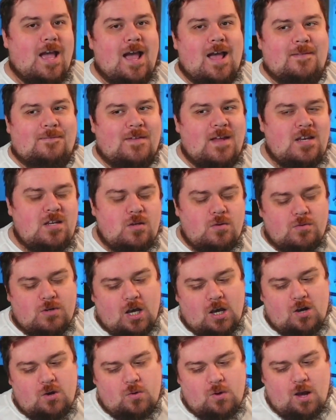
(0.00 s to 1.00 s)
And then you
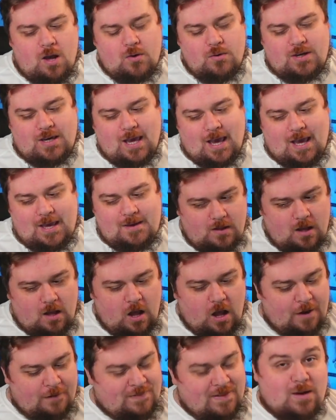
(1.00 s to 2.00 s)
go, okay,
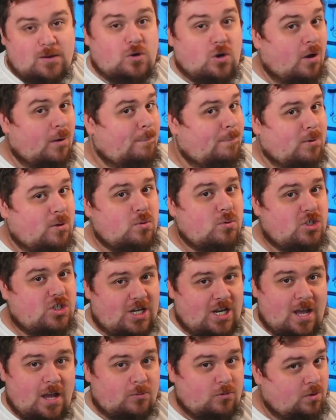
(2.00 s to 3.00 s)
I've now got a blue
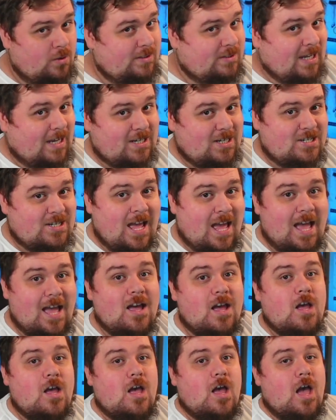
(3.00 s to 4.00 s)
cheer, I'm going to attach that,
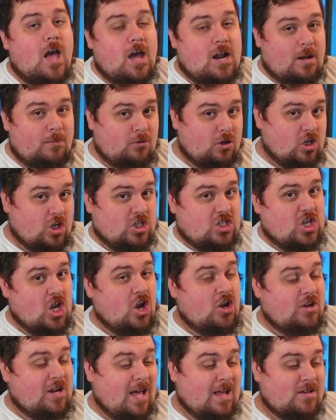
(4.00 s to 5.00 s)
and I'm going to
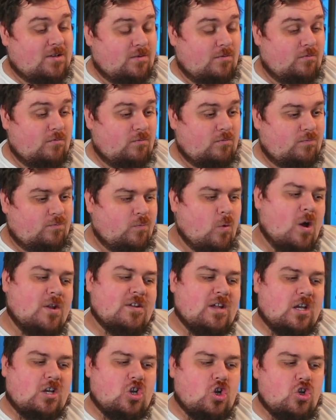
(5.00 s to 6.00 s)
turn that one
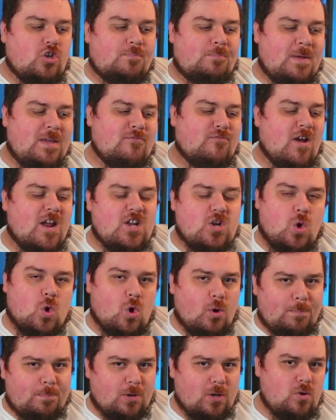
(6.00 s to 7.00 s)
that could be red
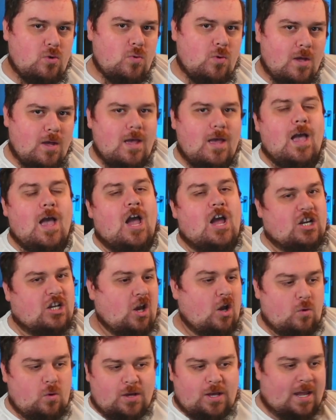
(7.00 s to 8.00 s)
or blue and
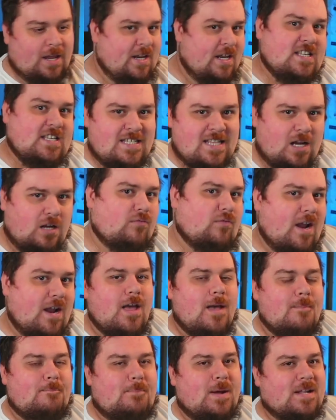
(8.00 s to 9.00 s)
go, okay, this is now
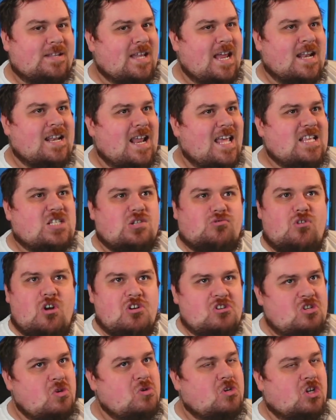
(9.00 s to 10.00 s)
red. But then later
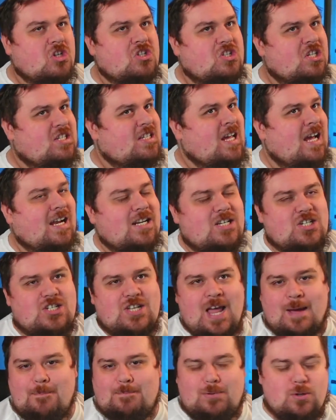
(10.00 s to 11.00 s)
on, you could detach
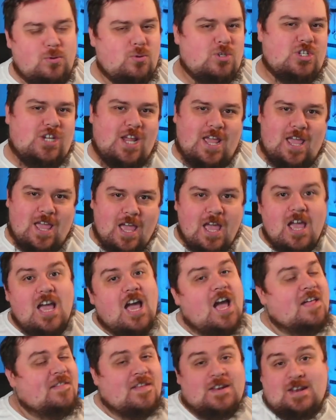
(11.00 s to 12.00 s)
that blue cheer
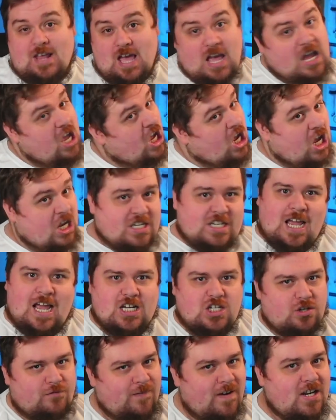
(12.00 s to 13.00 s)
and then
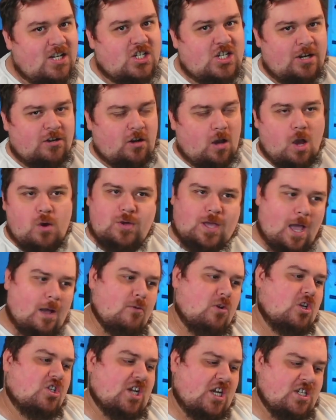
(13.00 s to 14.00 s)
attach a red cheer and go, okay, I'm
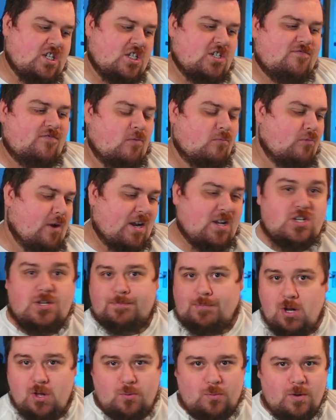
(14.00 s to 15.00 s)
going to change this from red to
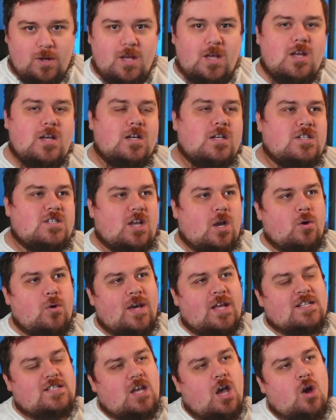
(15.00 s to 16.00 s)
blue. So
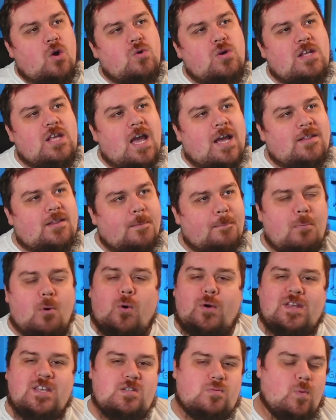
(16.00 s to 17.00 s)
it's only at the
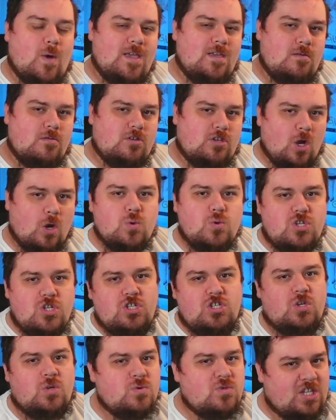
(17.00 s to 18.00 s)
point where you go to
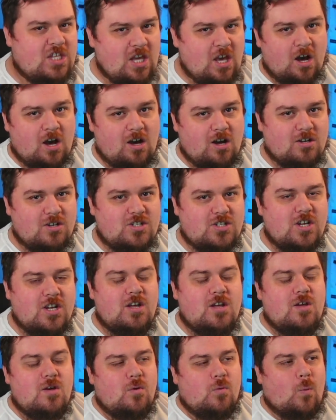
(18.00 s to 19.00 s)
use the art
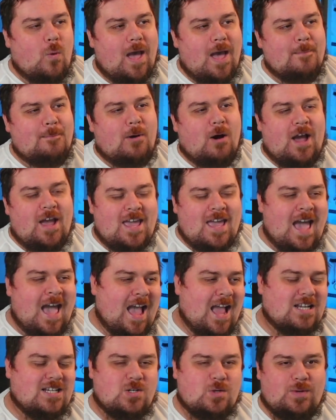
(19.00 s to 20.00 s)
whereby it
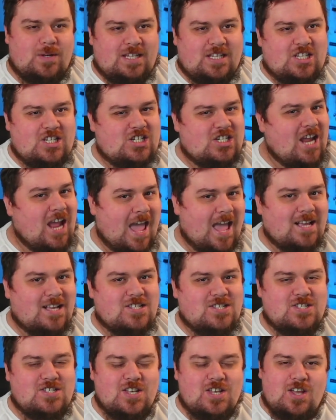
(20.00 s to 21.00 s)
actually
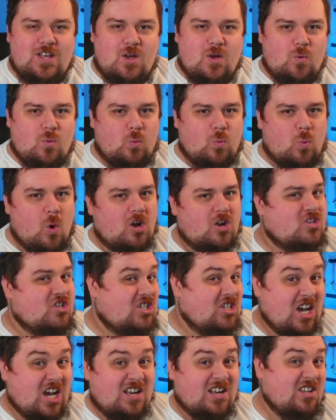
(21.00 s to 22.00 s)
checks what
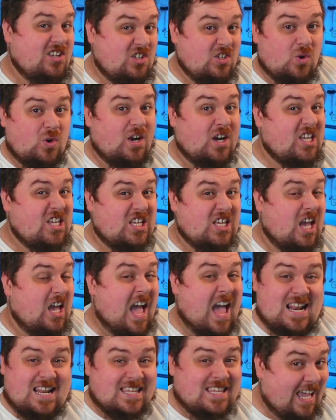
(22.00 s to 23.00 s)
color you're
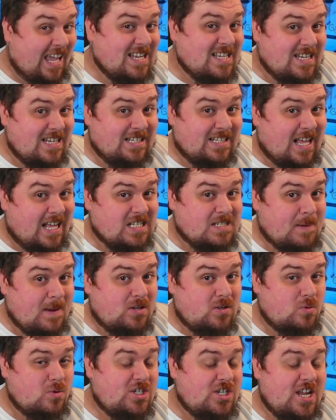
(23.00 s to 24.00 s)
allocating that
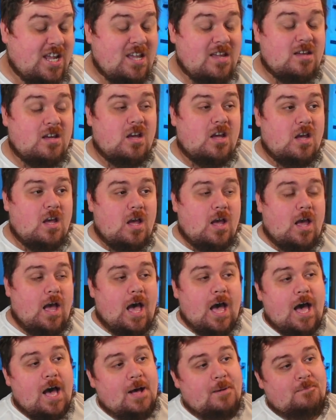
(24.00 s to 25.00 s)
special cheer.
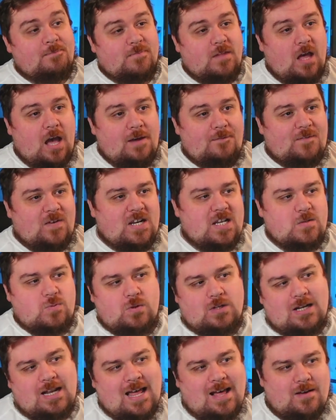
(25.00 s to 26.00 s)
I think this
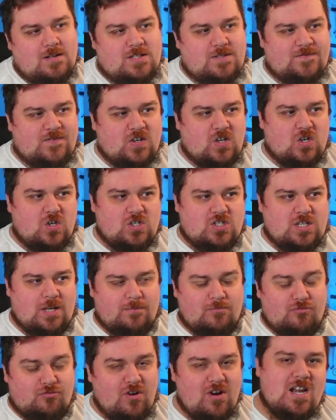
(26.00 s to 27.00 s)
would allow for
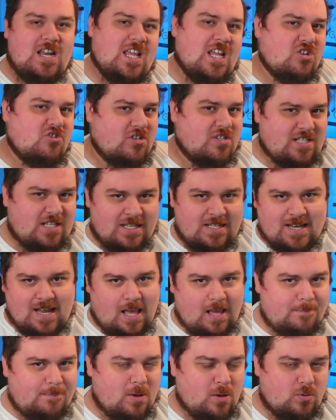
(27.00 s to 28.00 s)
some really interesting
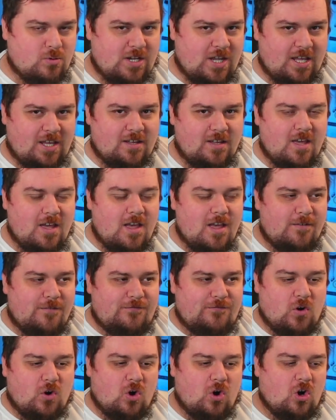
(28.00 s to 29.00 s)
deck building
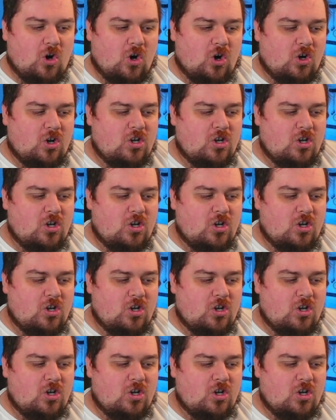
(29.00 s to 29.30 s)
for